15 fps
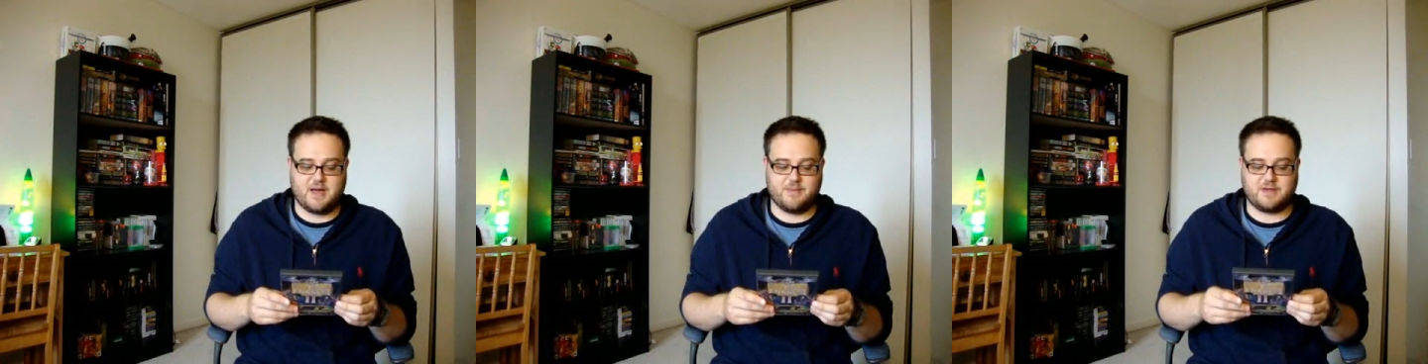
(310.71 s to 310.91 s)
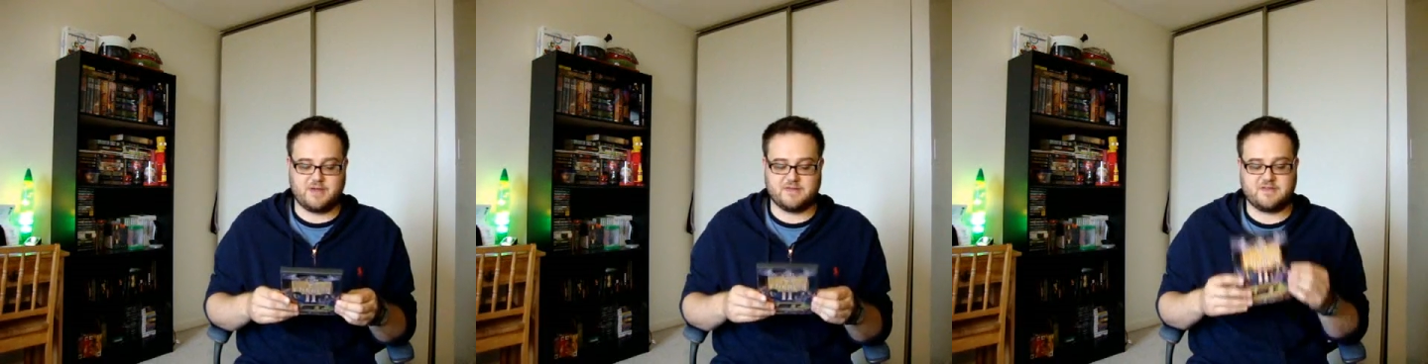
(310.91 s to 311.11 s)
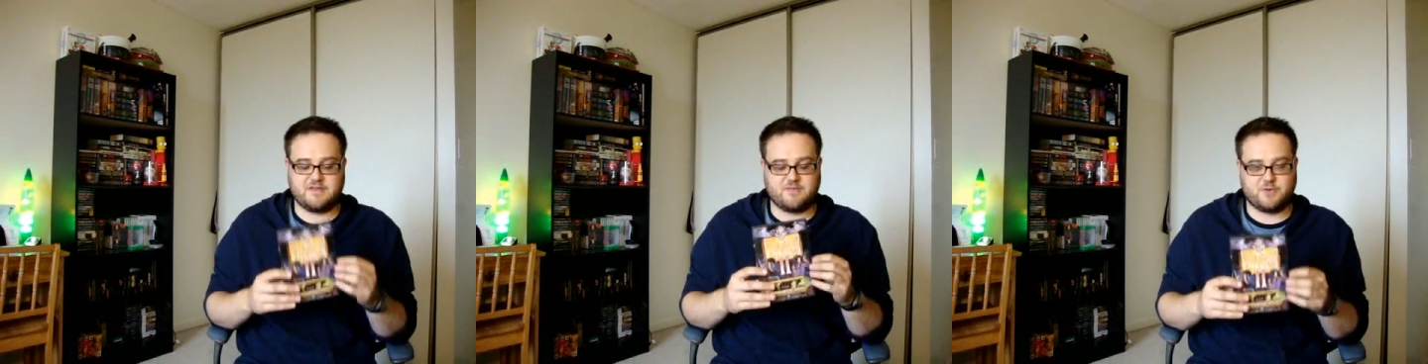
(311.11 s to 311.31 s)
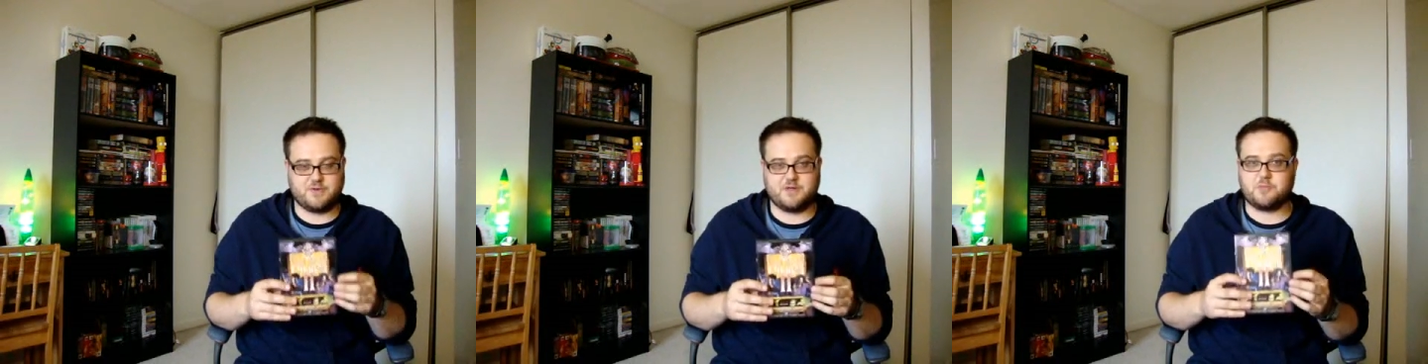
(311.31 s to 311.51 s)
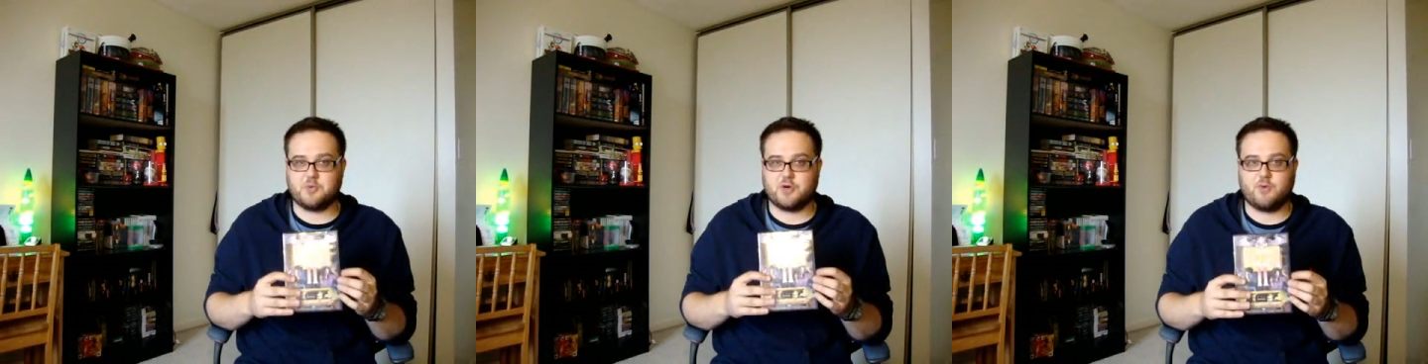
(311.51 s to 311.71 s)
because this one
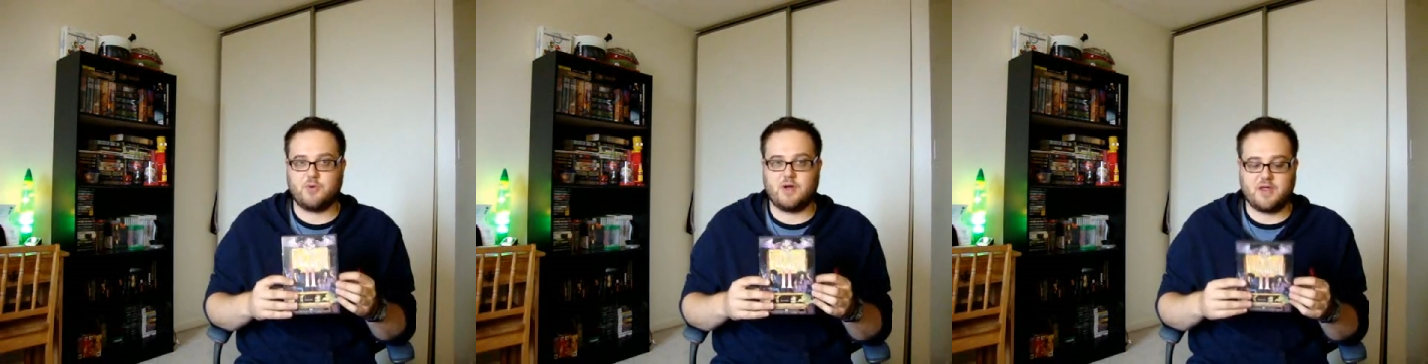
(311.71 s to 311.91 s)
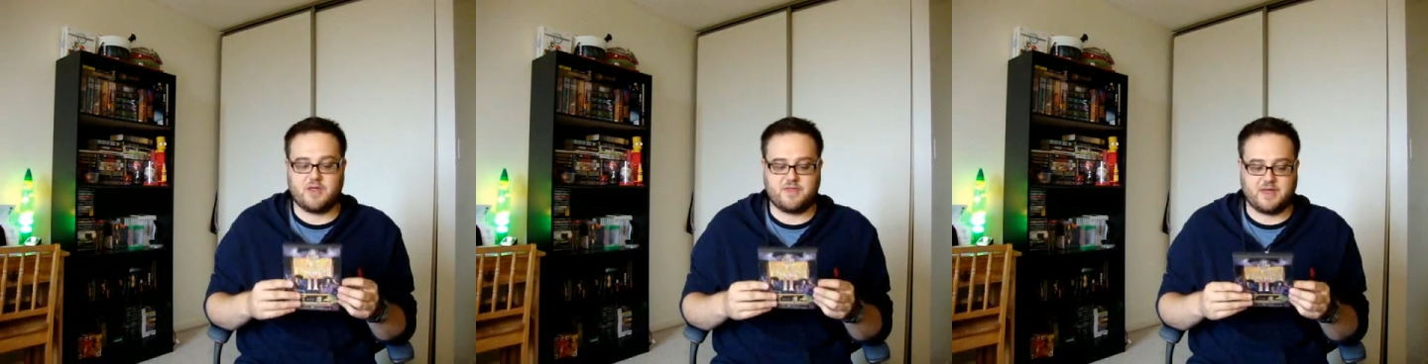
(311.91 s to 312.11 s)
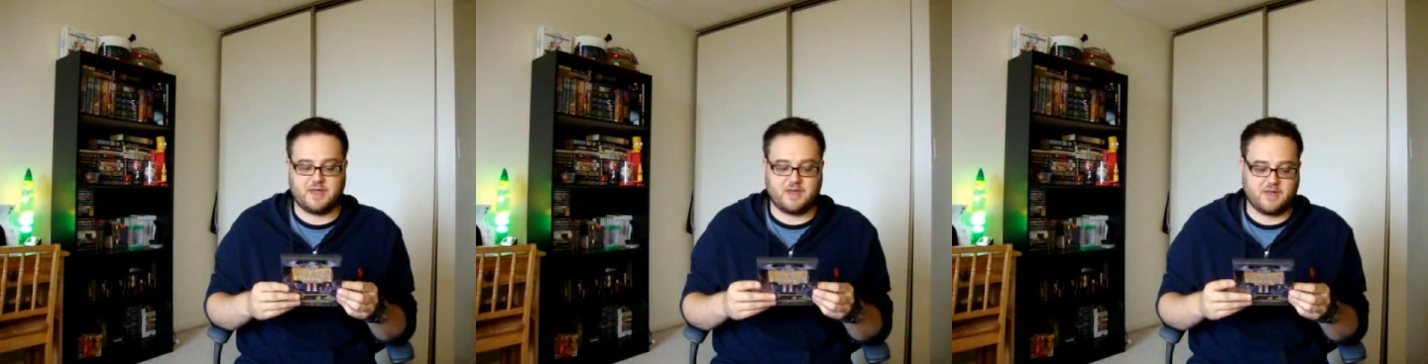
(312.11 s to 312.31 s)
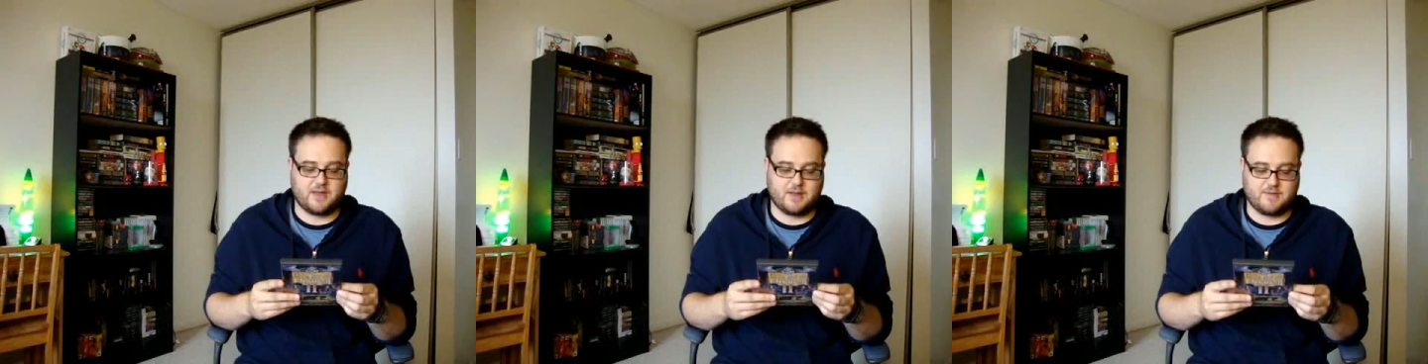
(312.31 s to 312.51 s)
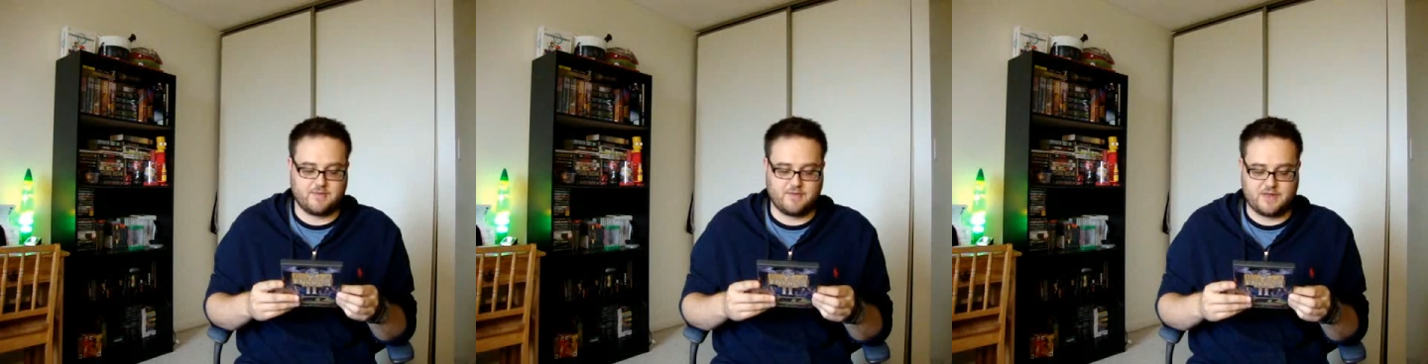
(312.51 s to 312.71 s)
did pretty well, I think,
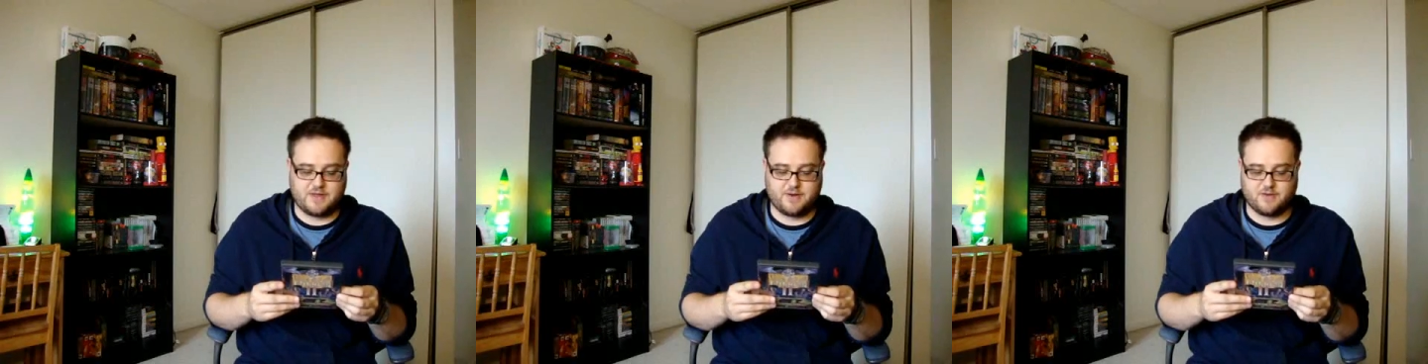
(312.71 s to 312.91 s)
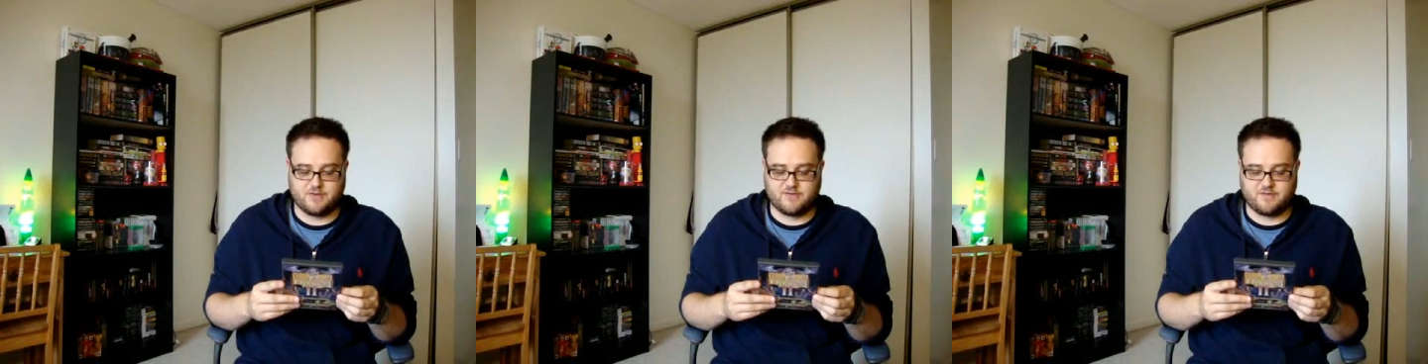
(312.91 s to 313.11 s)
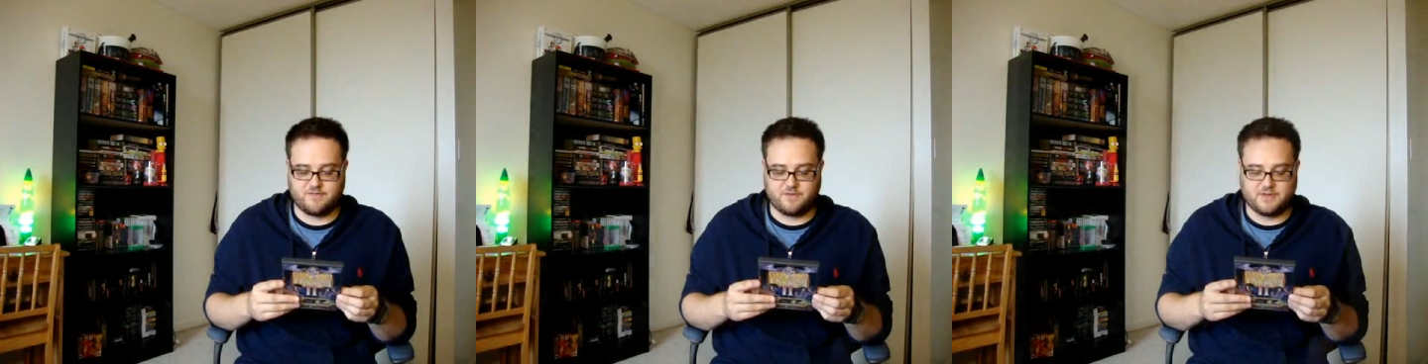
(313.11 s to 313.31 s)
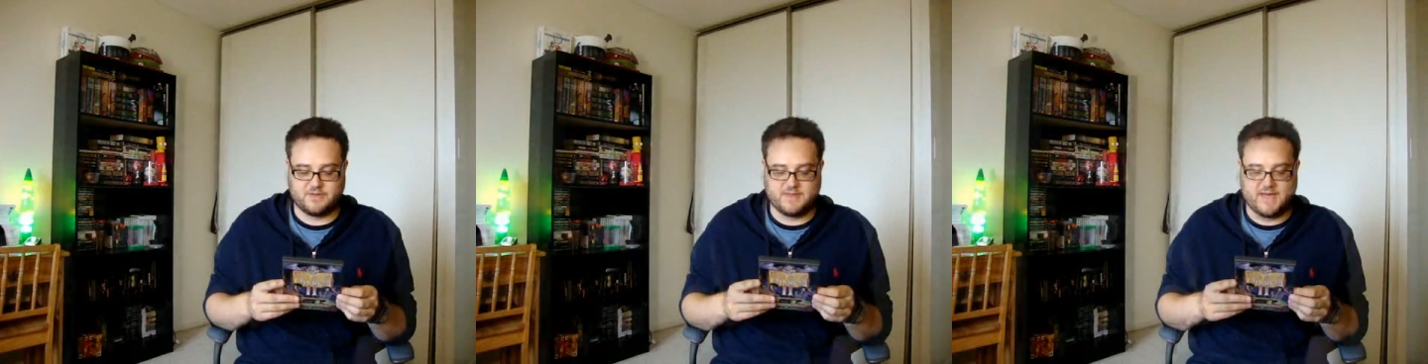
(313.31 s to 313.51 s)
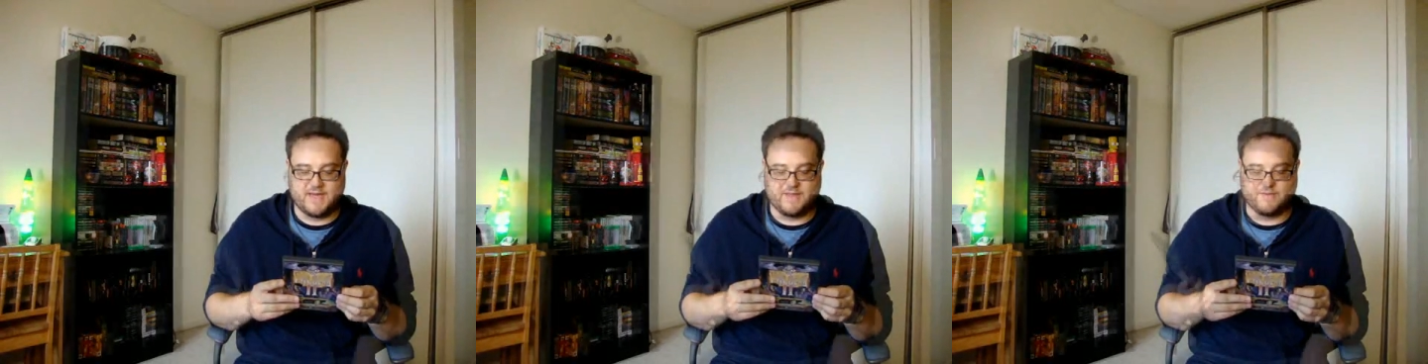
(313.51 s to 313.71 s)
in theater and stuff like
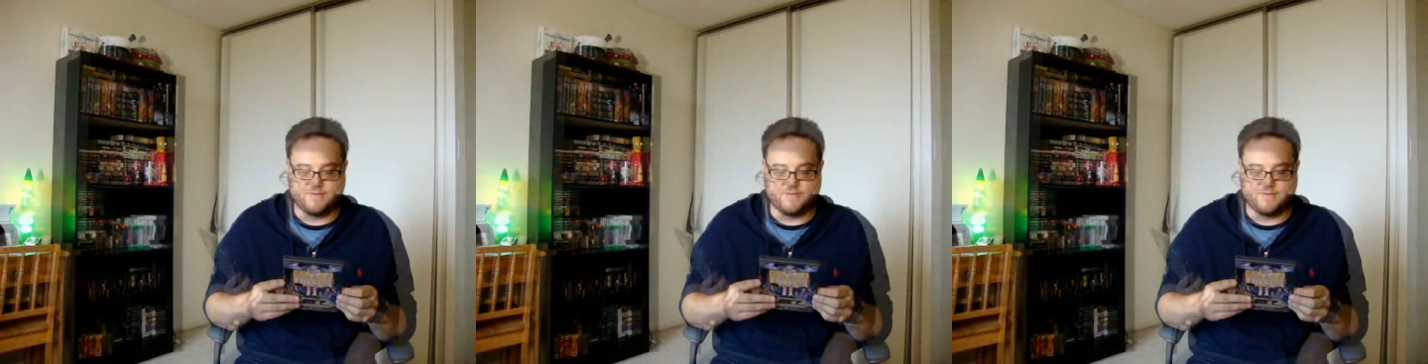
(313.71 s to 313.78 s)
that.